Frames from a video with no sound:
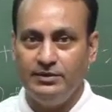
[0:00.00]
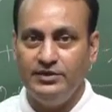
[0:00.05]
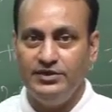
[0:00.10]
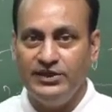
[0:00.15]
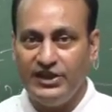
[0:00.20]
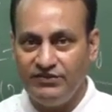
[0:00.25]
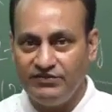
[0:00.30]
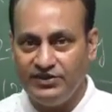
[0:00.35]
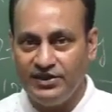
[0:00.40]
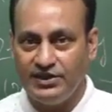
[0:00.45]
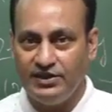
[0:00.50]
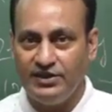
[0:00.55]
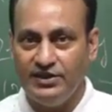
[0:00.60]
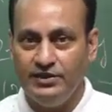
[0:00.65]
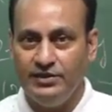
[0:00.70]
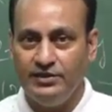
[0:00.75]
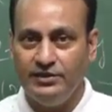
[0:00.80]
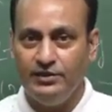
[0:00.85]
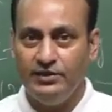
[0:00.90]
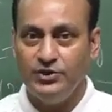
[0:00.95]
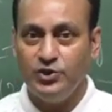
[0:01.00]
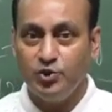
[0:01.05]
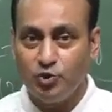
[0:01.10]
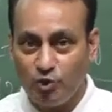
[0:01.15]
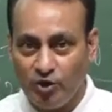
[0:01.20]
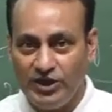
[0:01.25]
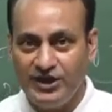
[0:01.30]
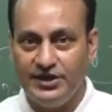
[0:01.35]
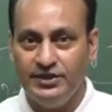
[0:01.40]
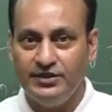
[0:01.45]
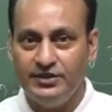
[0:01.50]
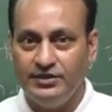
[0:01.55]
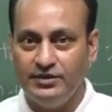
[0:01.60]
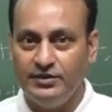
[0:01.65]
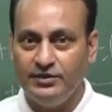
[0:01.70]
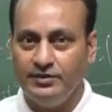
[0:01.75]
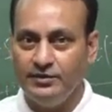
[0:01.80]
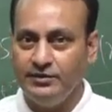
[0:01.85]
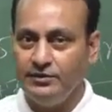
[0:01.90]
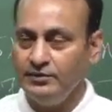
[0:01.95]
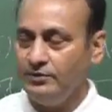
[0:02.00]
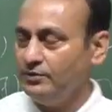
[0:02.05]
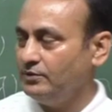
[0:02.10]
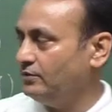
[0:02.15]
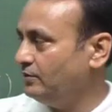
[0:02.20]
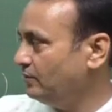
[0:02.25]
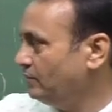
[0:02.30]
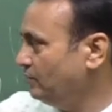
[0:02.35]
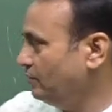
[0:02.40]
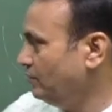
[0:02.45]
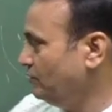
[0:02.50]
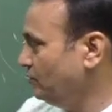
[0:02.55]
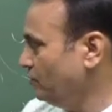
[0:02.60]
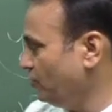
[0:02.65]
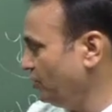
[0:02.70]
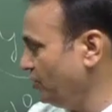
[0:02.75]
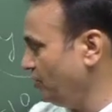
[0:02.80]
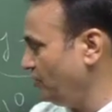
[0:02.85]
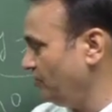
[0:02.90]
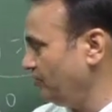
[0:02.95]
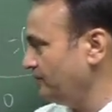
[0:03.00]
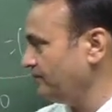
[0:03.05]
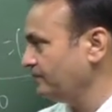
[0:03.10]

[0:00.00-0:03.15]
definitely, truly. Note it down.